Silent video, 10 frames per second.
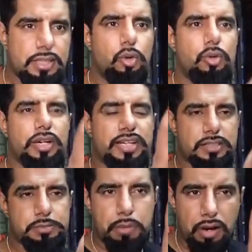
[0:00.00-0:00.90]
or
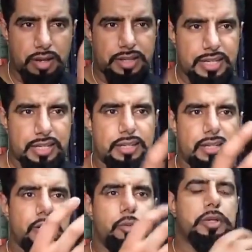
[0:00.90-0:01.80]
its partner
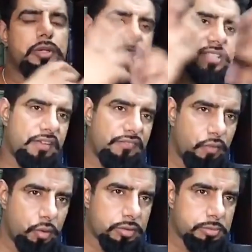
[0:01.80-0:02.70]
we set
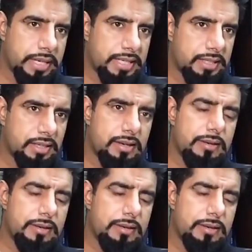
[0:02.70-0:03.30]
forth many,